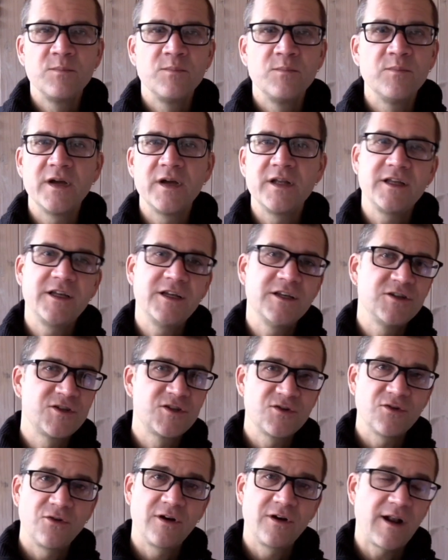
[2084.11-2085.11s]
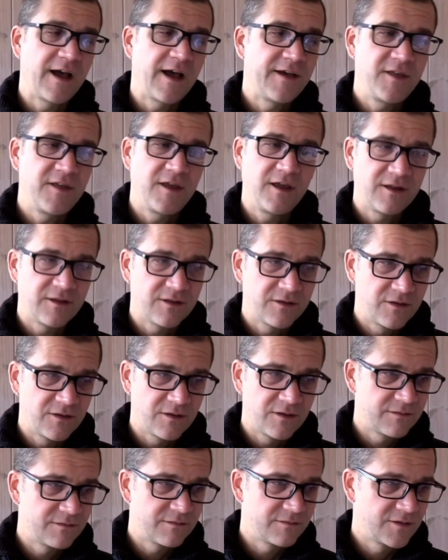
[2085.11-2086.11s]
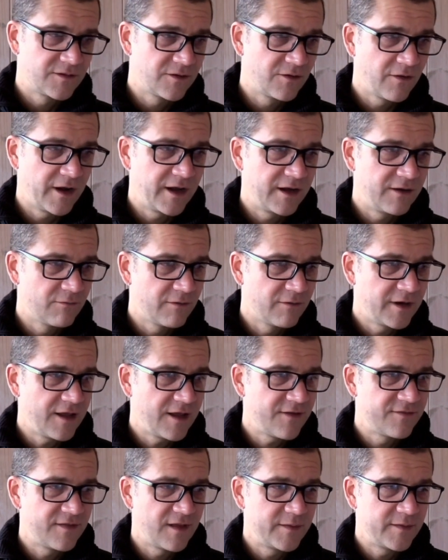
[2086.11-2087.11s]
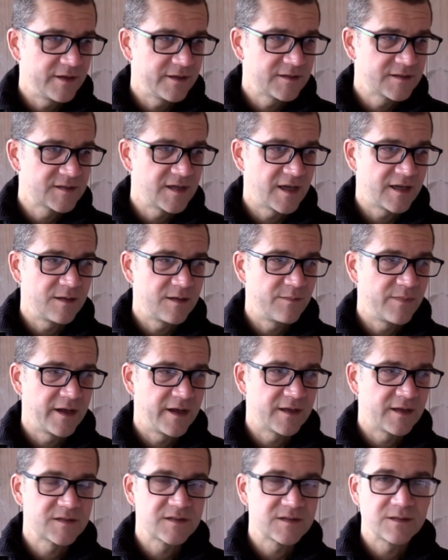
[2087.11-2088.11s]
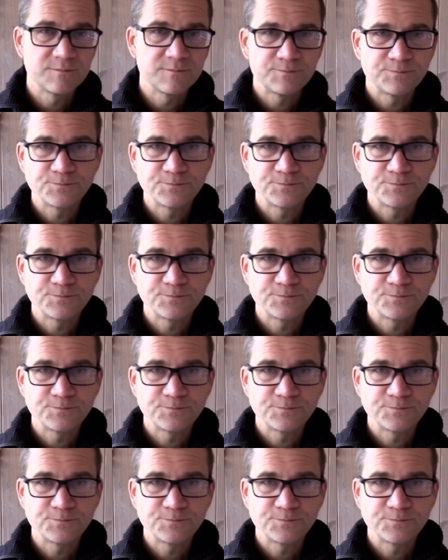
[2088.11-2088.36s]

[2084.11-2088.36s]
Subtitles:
But in short, I think the great Renee Fleming said it best.